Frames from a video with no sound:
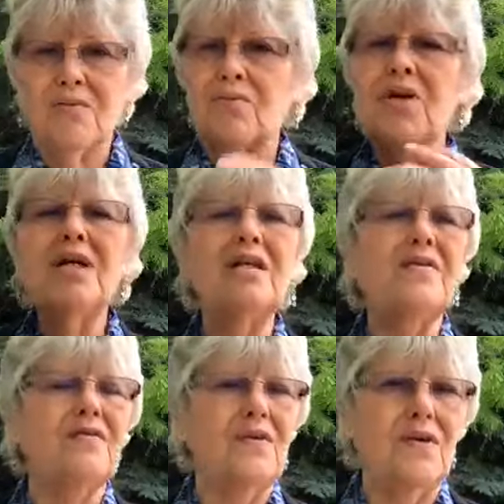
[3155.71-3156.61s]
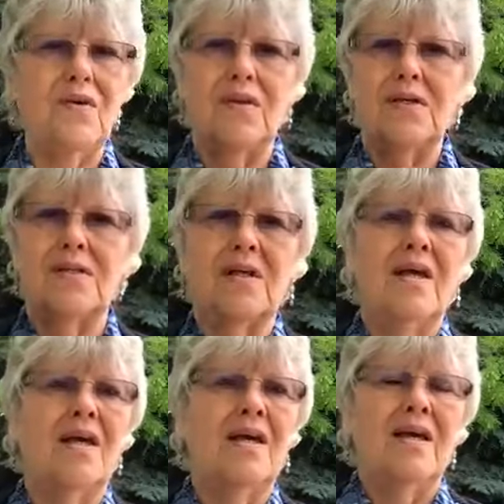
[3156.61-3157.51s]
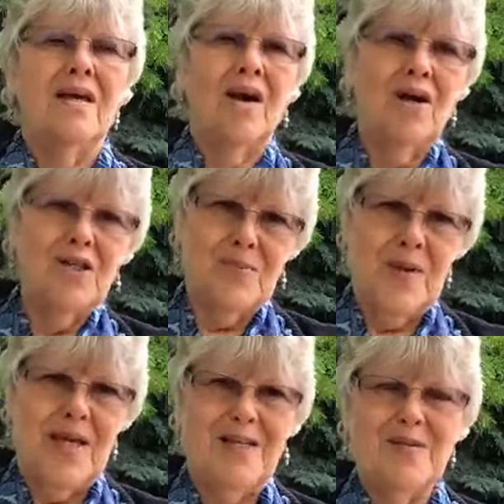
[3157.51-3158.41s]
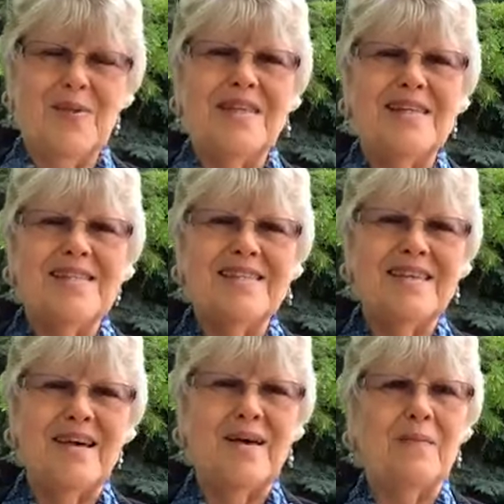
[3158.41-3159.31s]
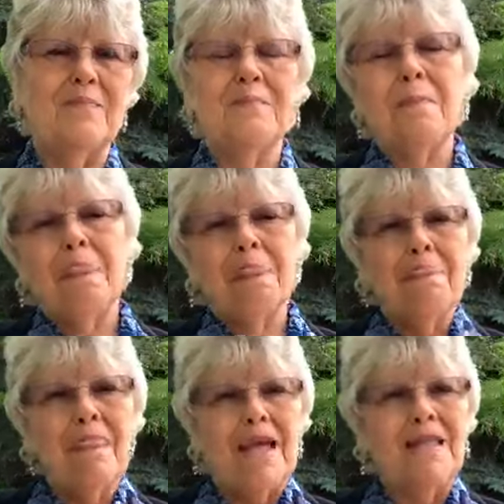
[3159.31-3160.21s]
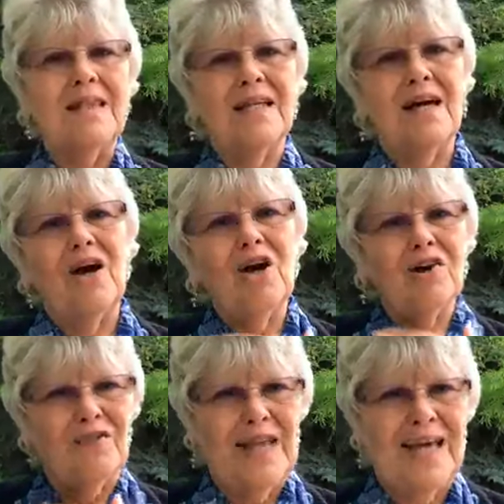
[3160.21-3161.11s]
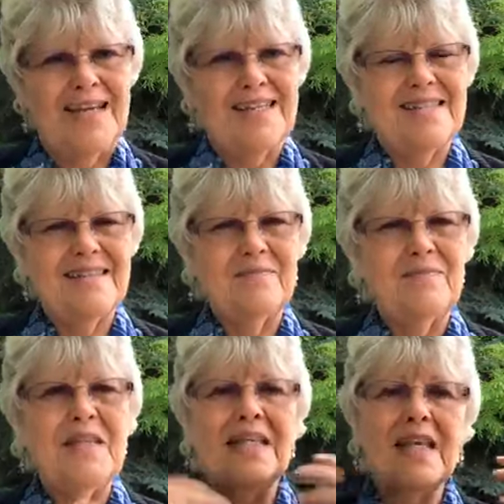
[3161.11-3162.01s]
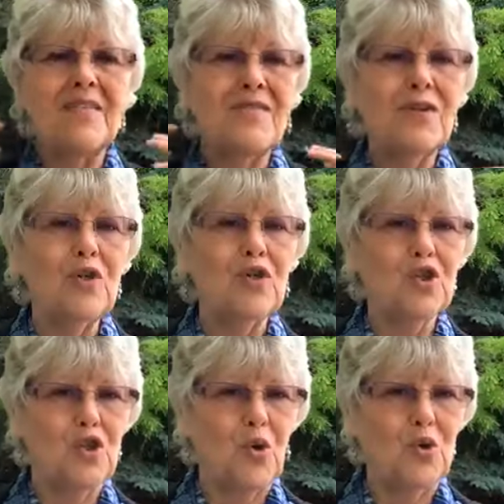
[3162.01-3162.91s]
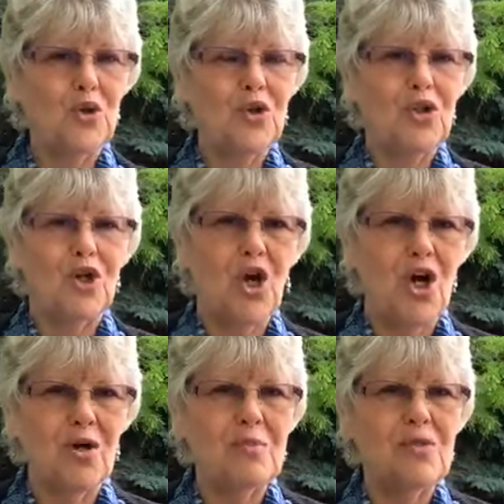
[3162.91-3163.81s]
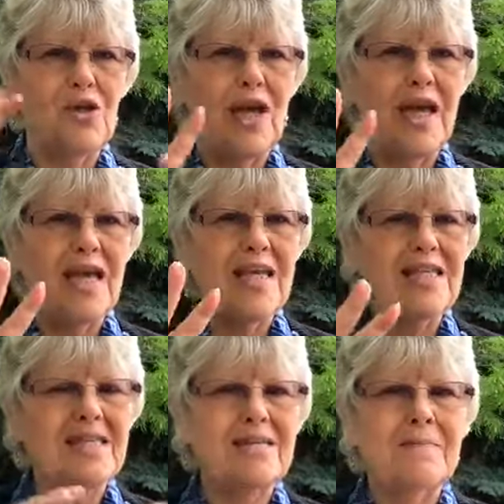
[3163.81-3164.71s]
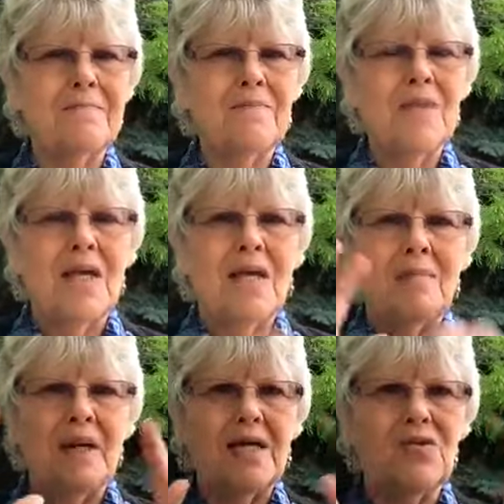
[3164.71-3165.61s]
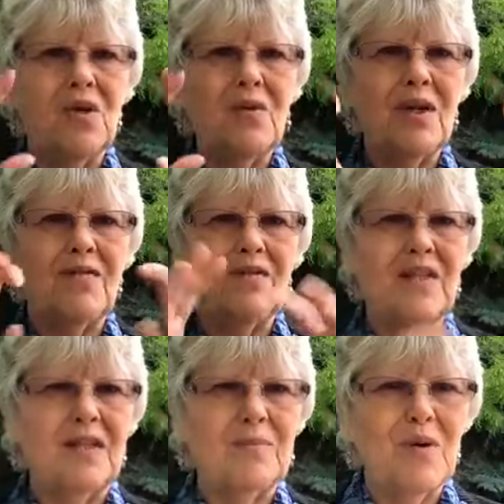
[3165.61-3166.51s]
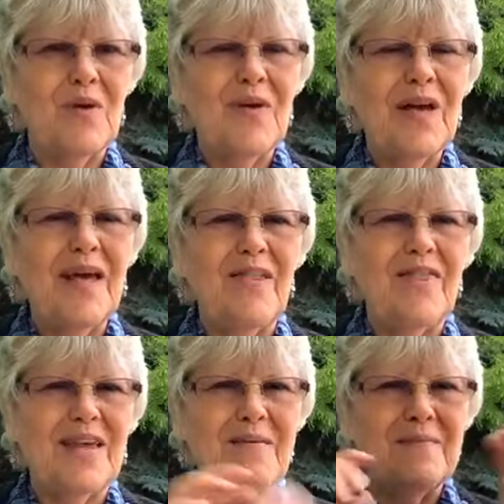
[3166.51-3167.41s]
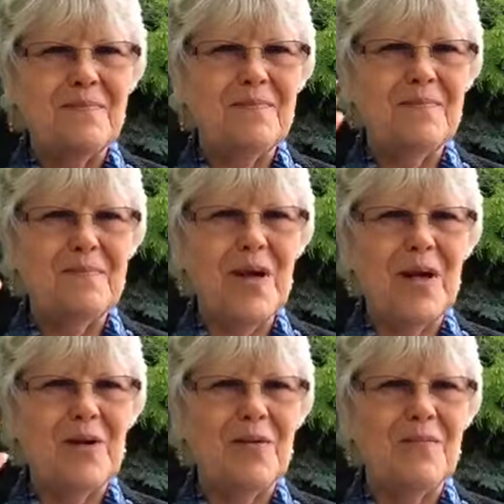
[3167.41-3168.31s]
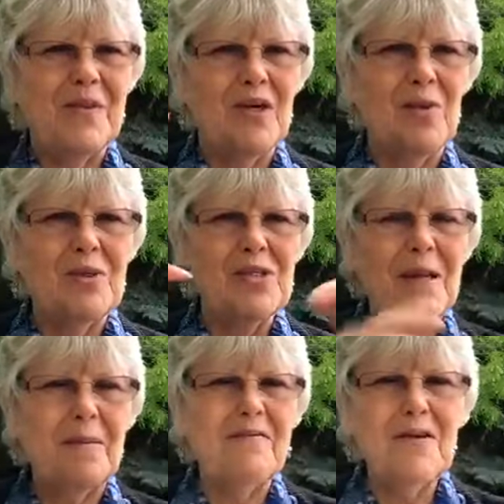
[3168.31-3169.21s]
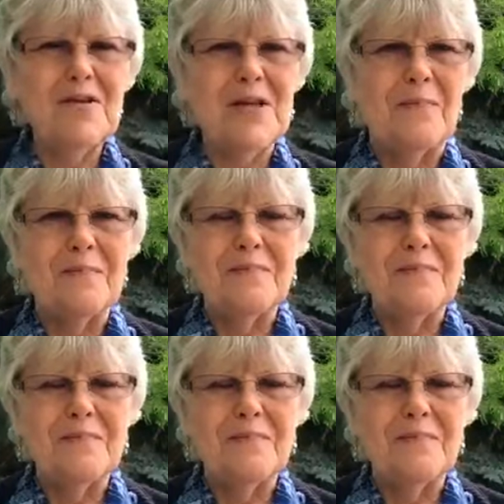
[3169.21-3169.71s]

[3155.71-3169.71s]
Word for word: Really fill this heart space with this uh, heart of light. Let it fill your shoulders and your arms, your hands. My hands are already feeling more healthy, brighter. I can almost snap my fingers now.